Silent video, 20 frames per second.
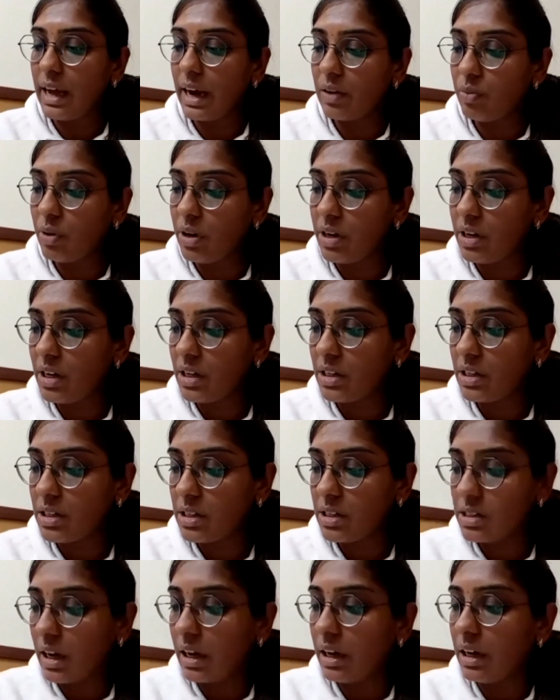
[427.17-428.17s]
The
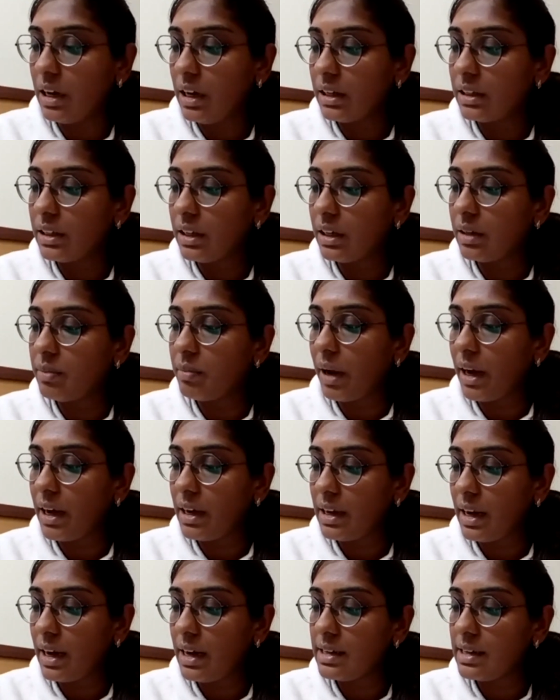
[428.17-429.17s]
advantages are it
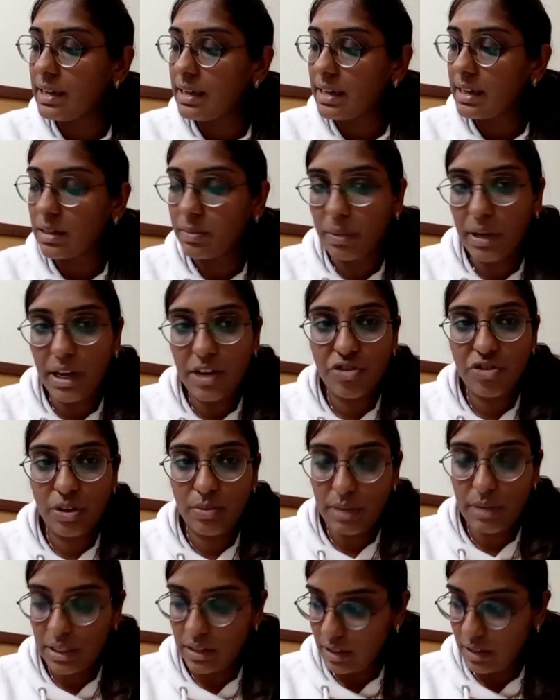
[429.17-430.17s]
maintains a
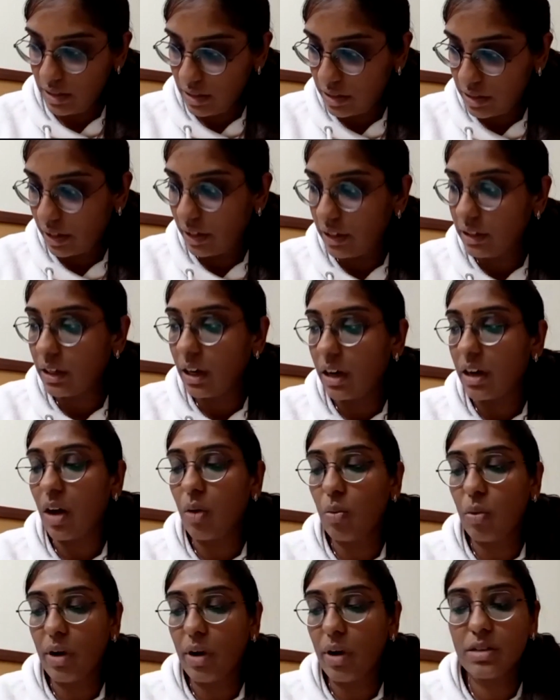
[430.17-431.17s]
respiratory muscle strength
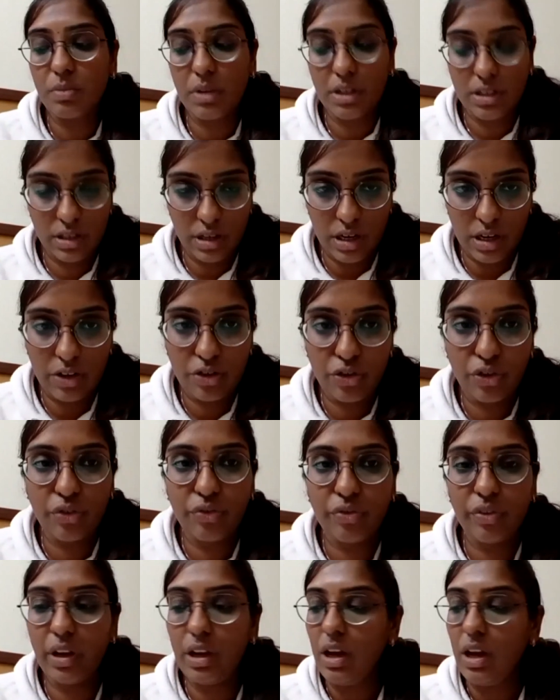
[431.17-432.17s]
and avoids muscle
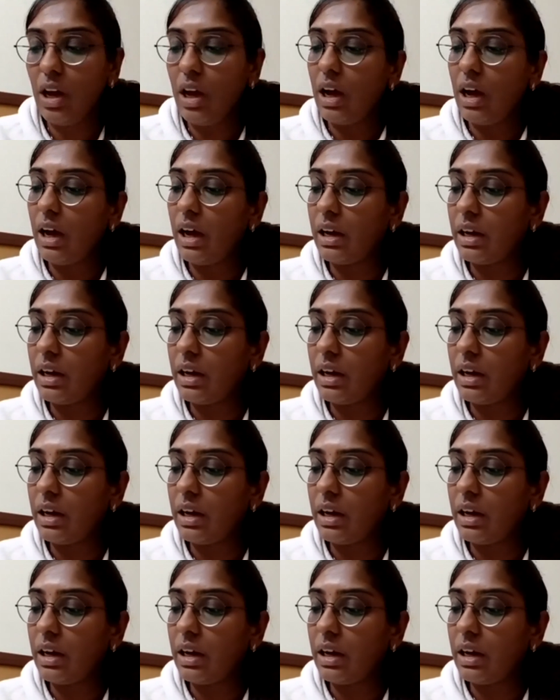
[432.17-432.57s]
atrophy,